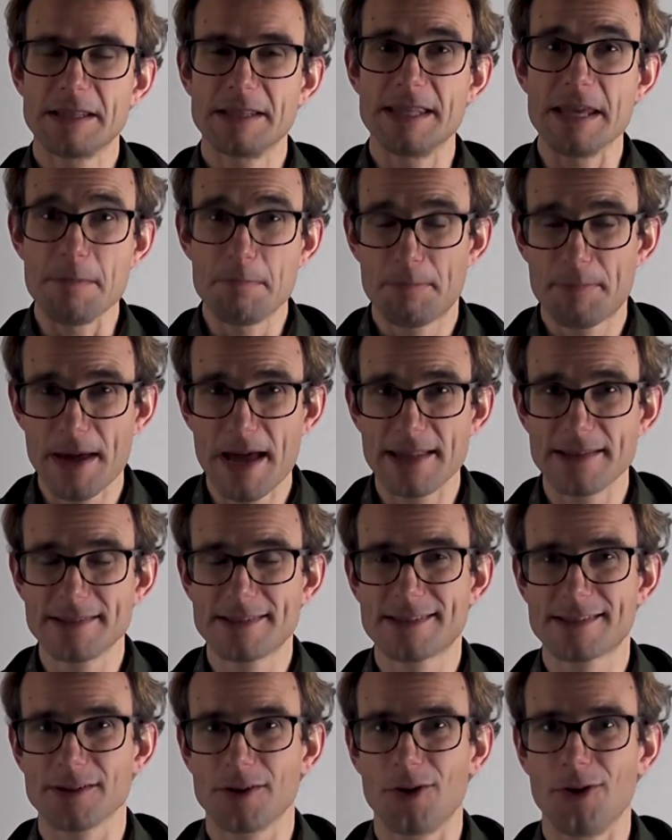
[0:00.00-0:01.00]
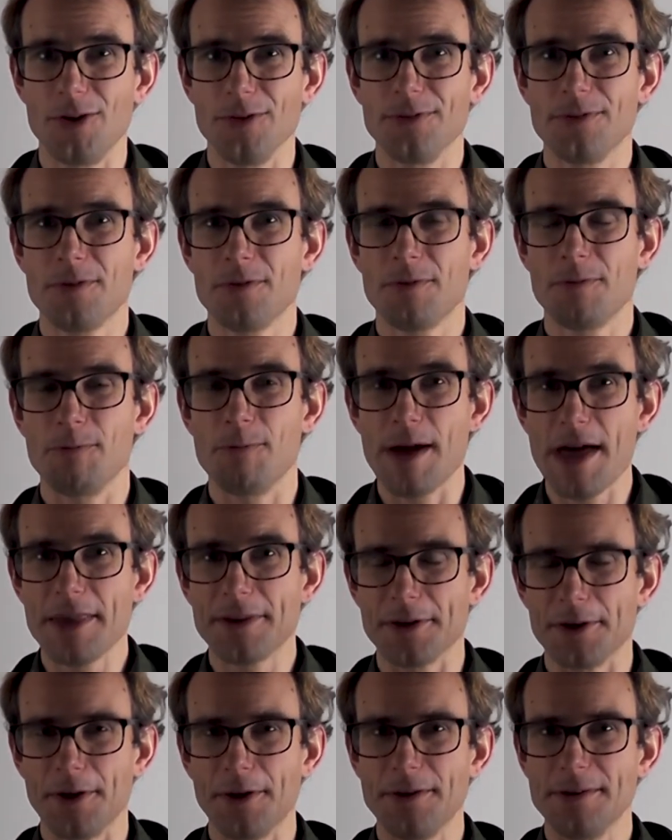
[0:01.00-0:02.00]
depends on
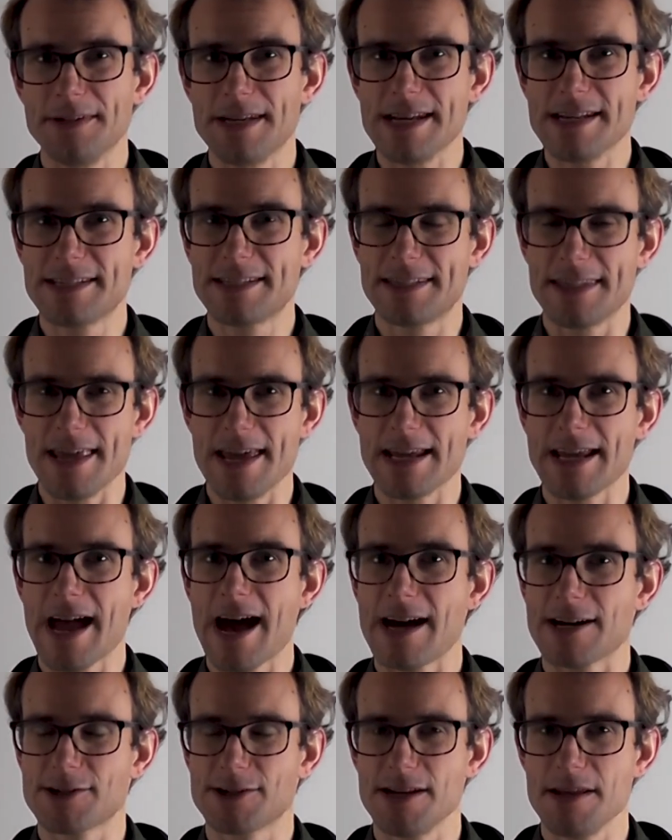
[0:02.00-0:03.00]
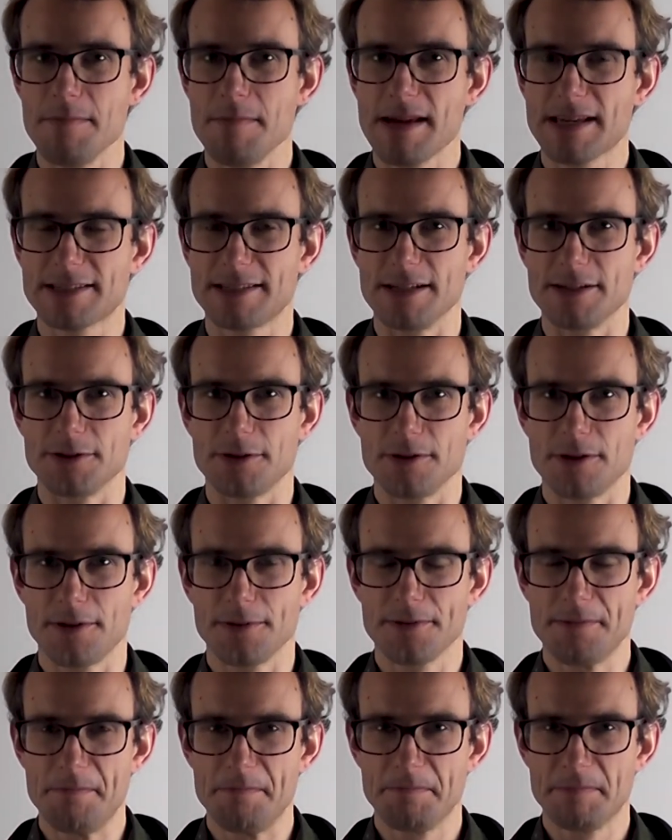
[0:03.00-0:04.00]
whether this thing actually mixes or
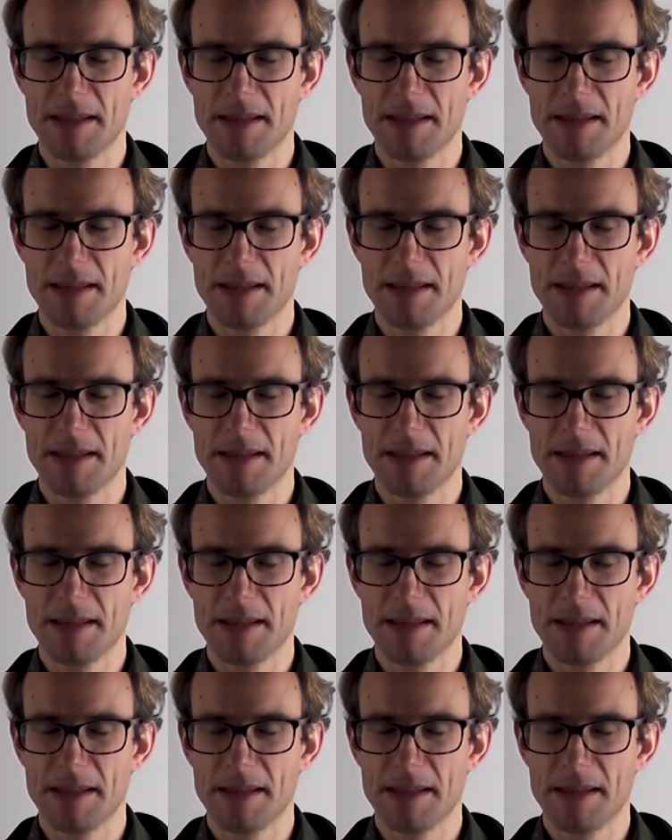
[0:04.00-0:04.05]
not.